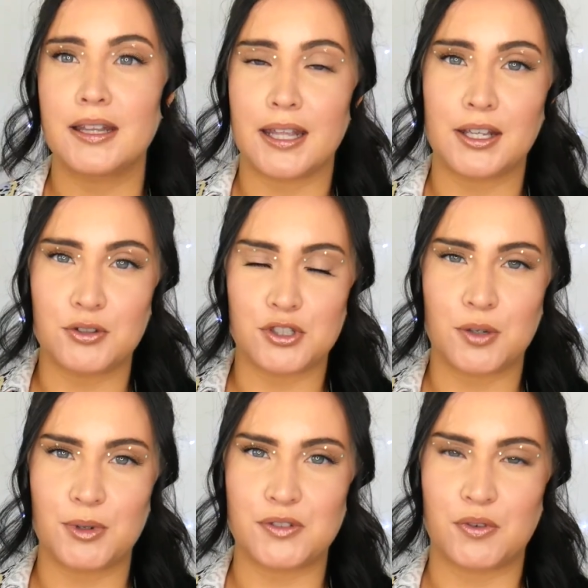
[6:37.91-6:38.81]
Thank you so
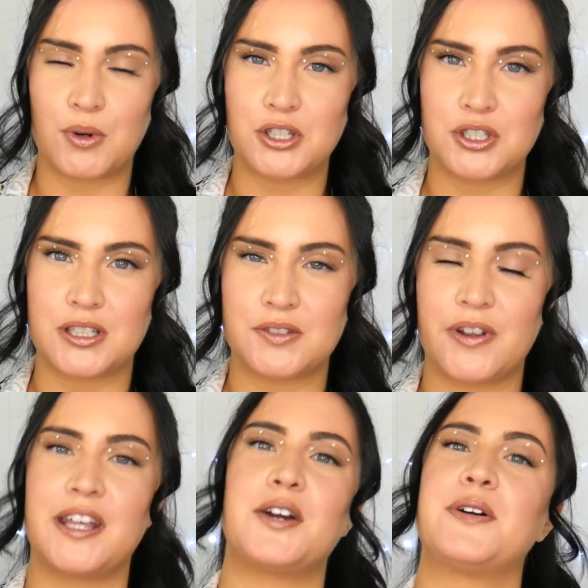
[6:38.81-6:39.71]
much for watching this
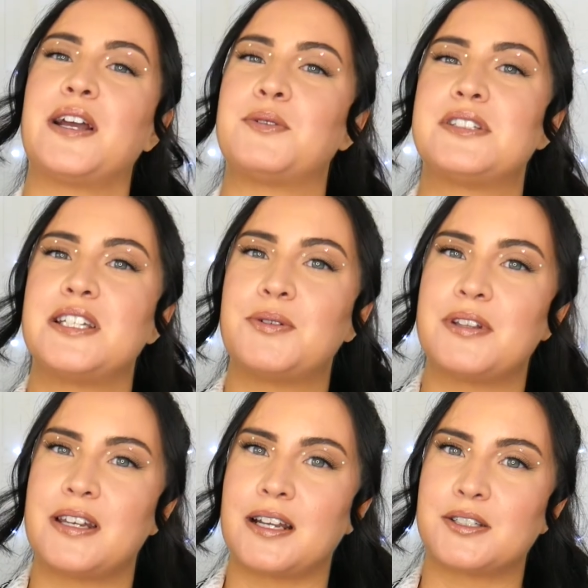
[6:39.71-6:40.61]
video, and I will see you on
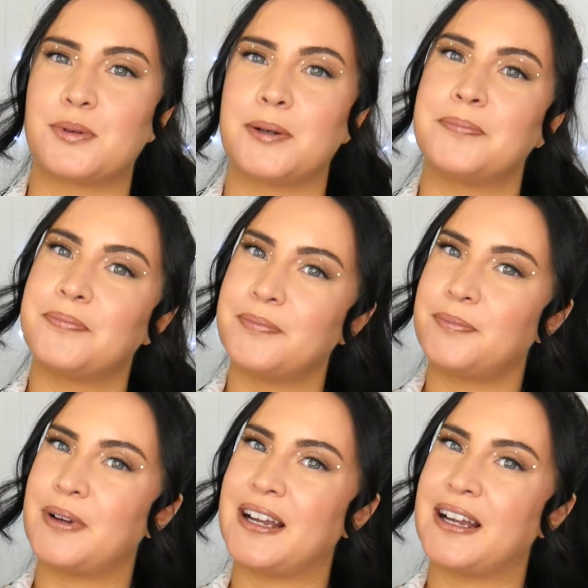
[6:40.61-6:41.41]
the next one. Bye